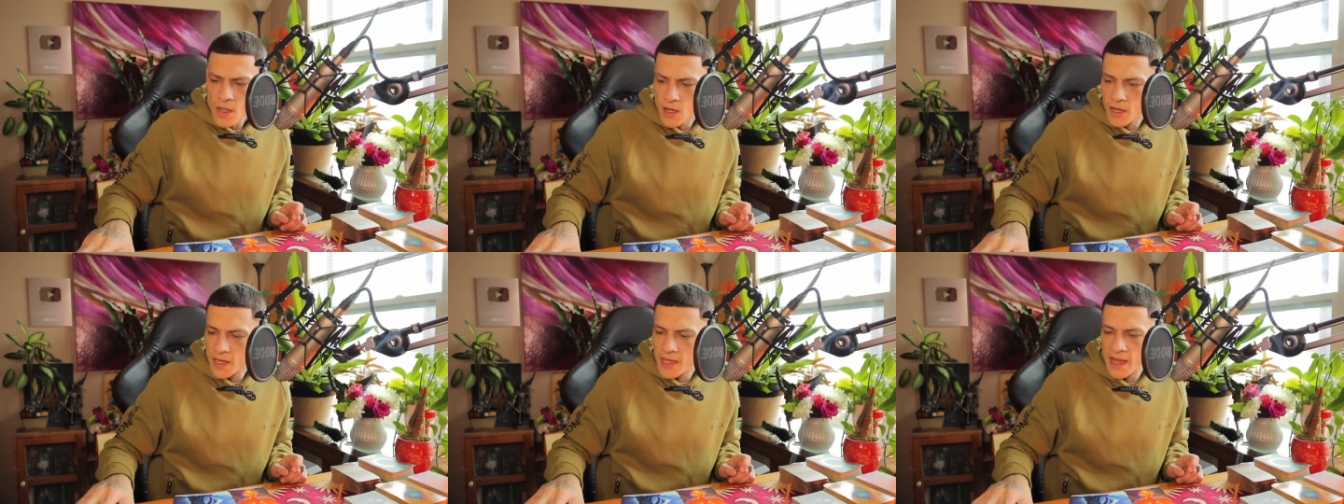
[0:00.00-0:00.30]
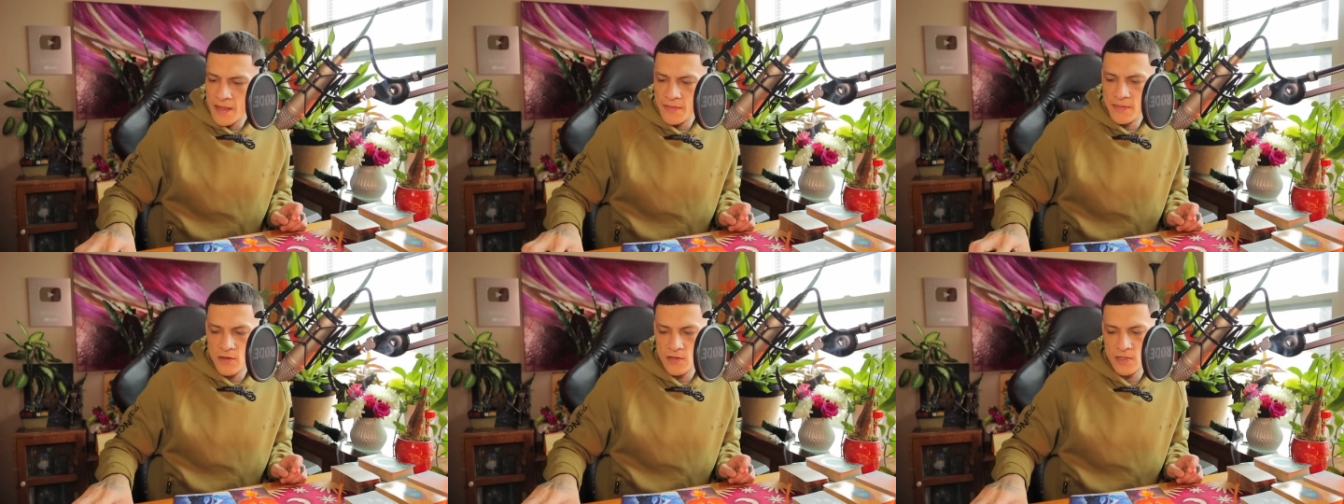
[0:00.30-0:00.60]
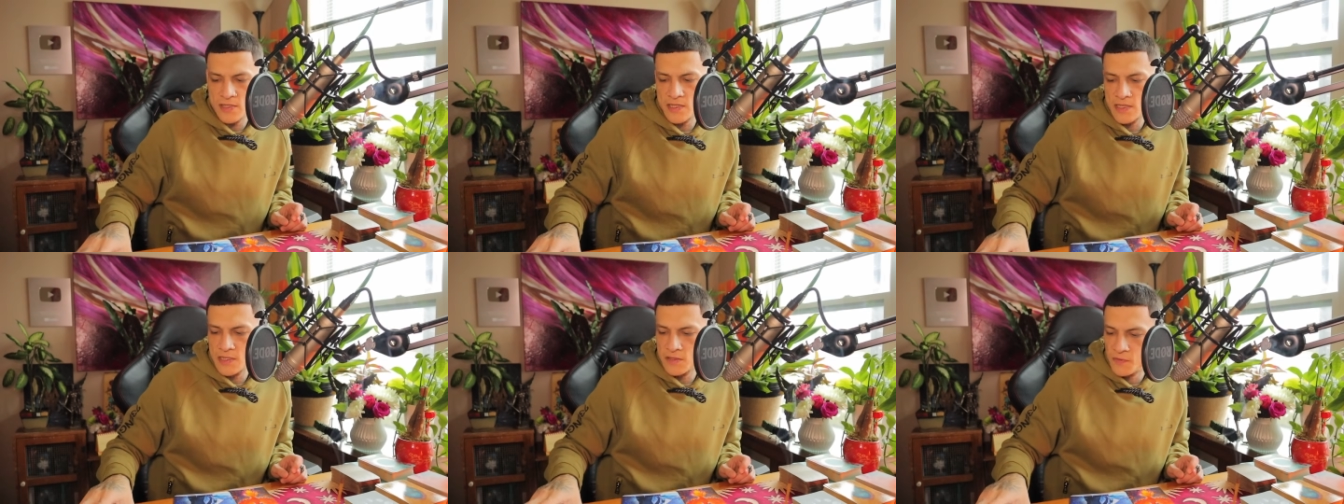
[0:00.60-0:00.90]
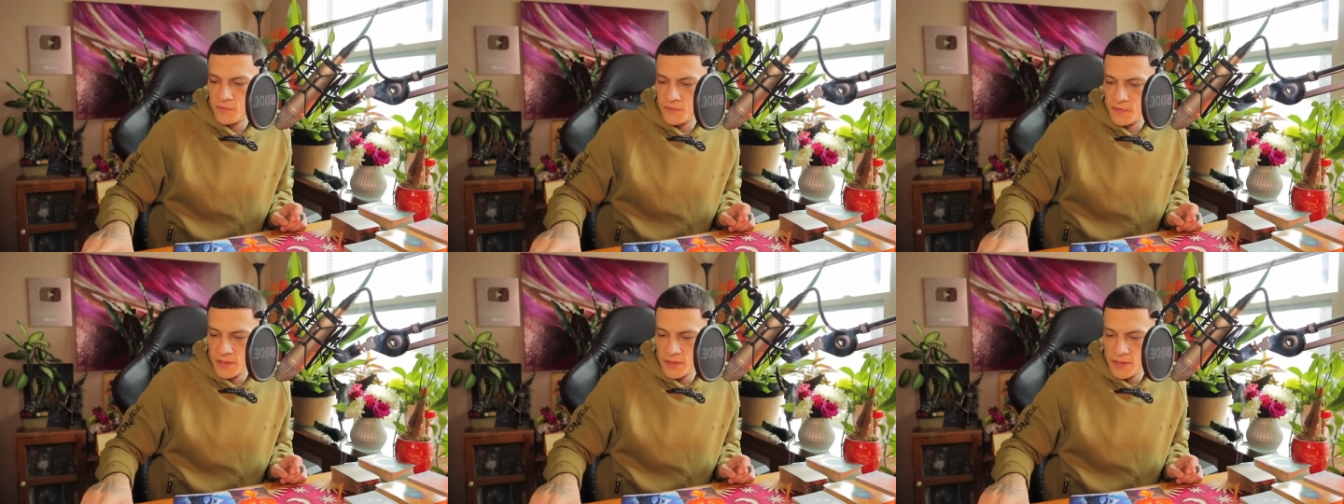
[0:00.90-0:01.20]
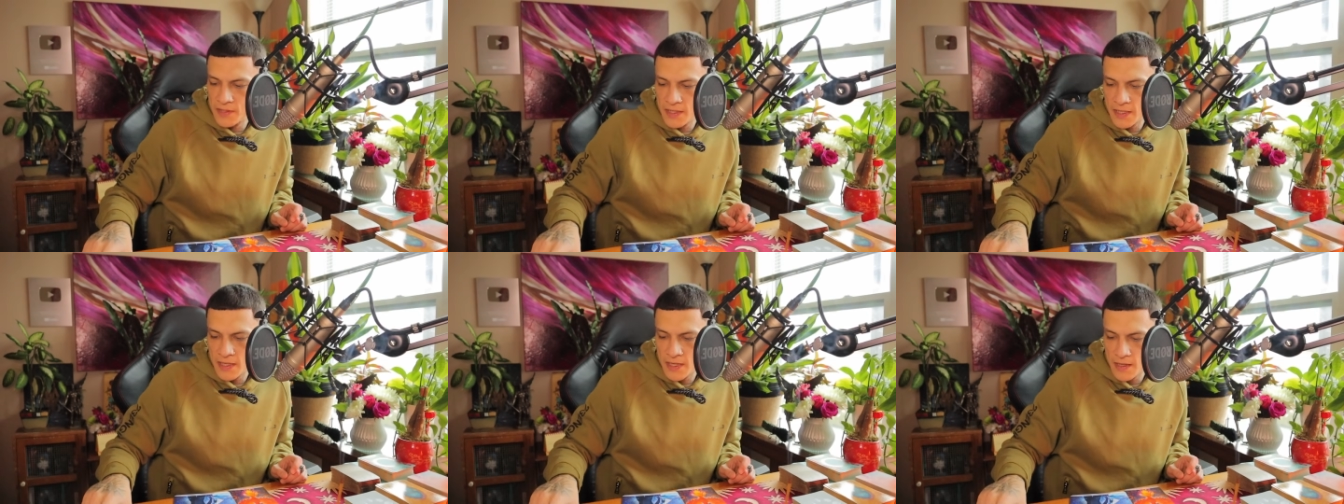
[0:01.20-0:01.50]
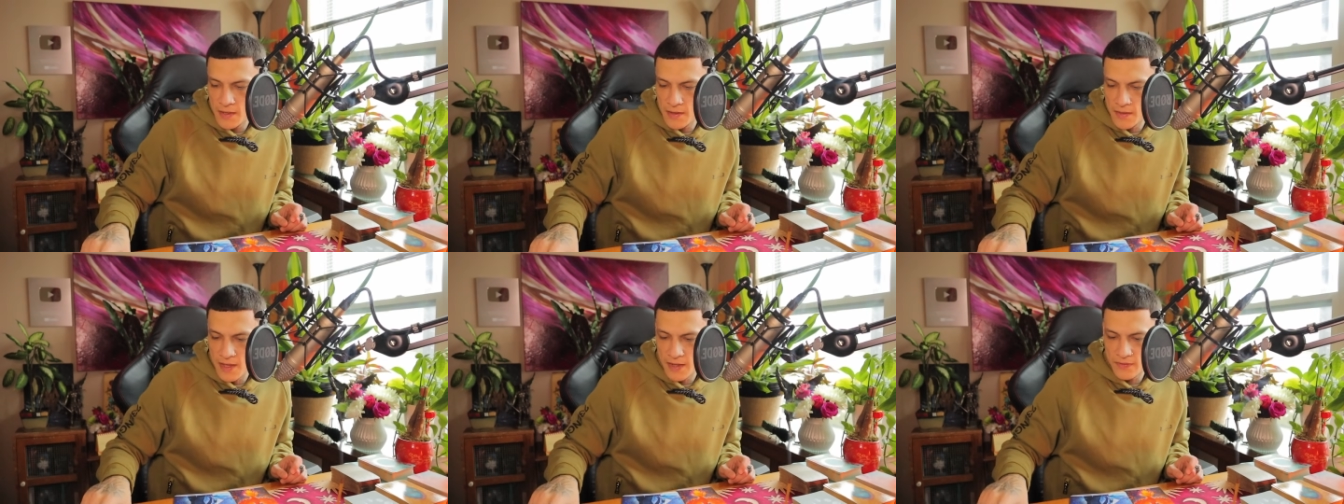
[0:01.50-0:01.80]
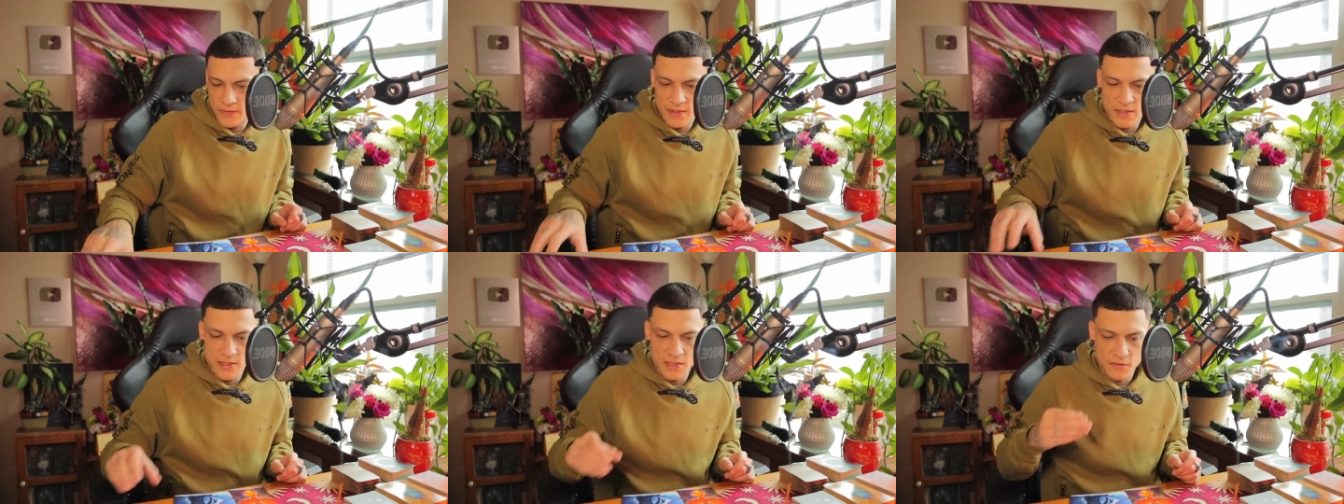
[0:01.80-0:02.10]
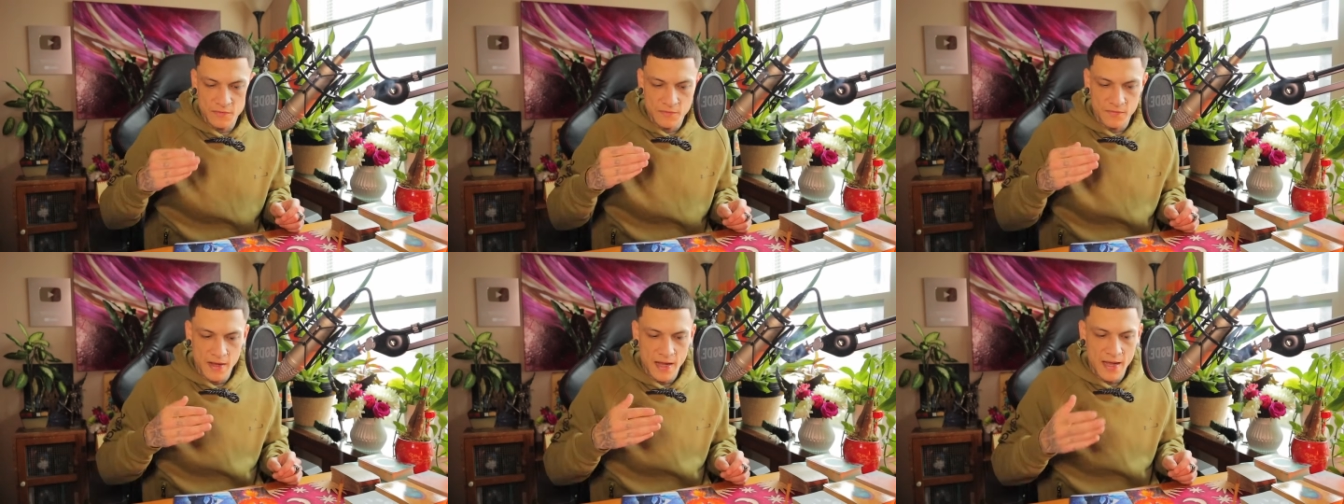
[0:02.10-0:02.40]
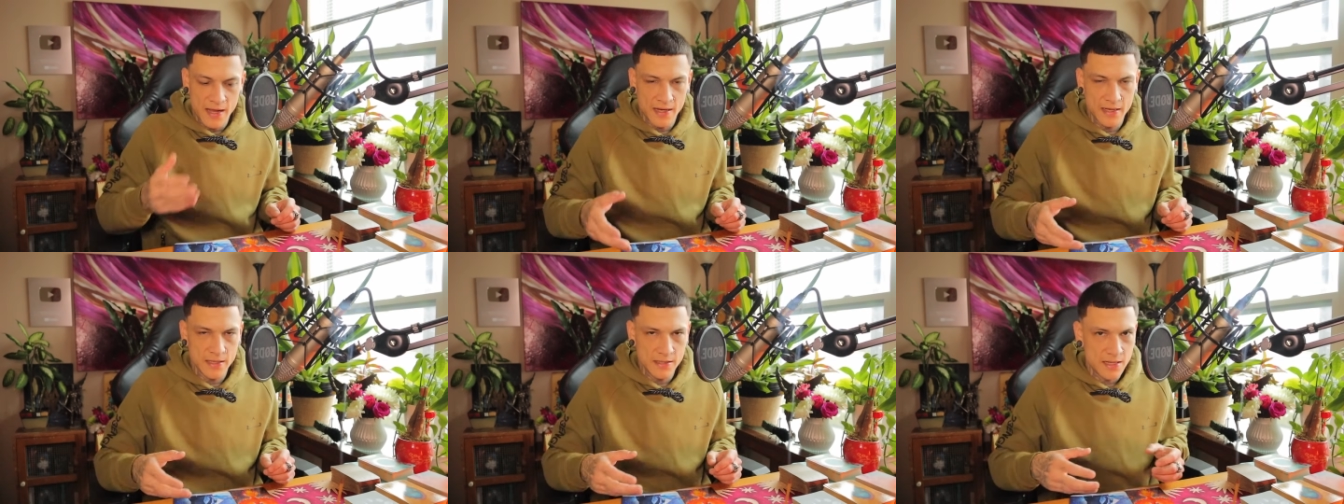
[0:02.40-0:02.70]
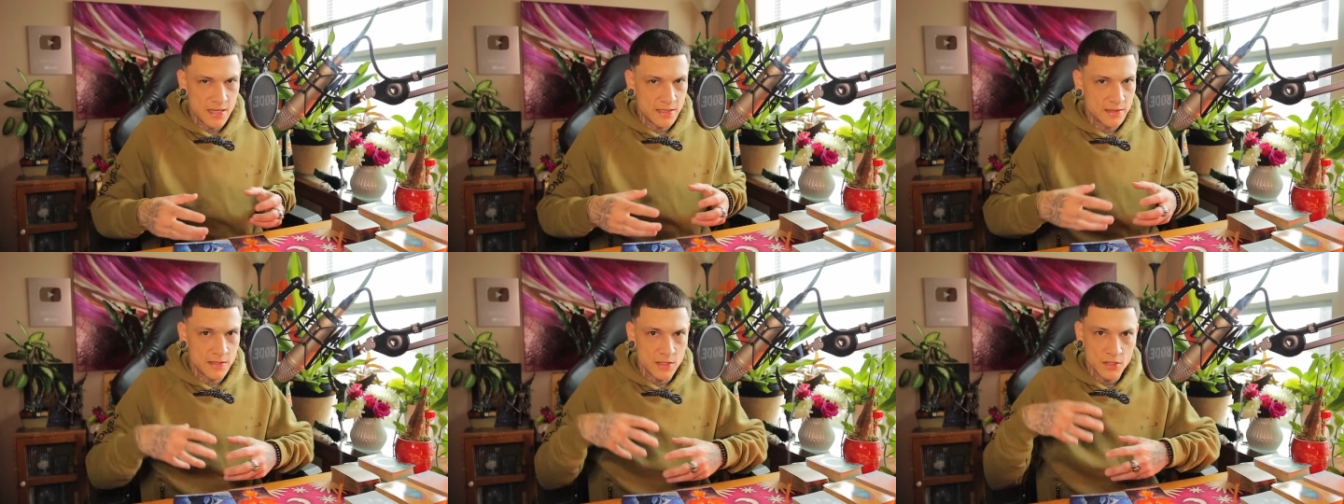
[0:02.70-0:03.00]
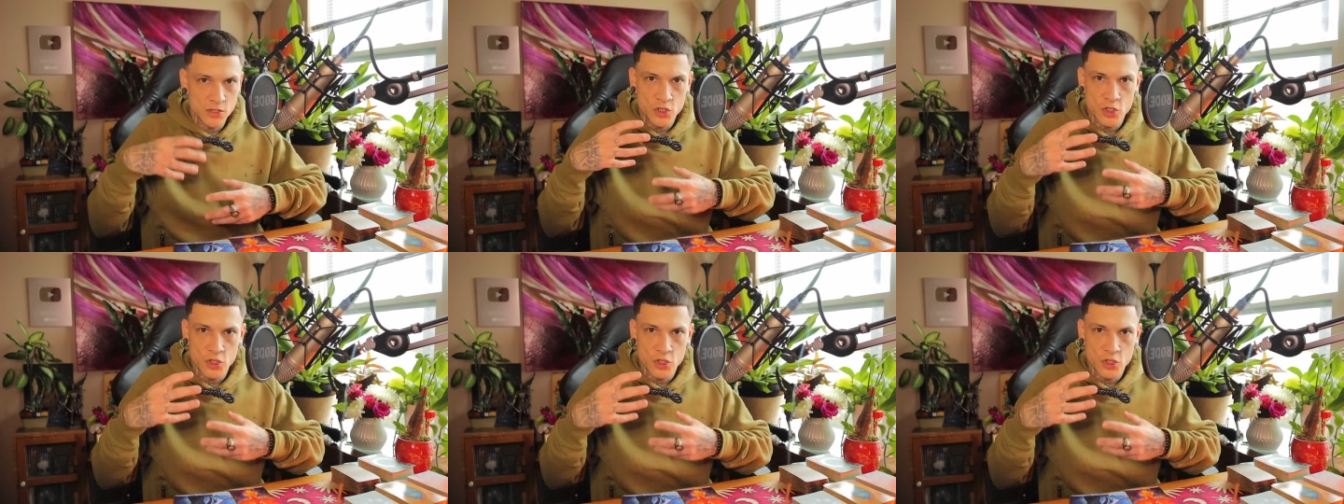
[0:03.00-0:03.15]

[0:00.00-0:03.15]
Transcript: again, there's this feeling that the divine, that the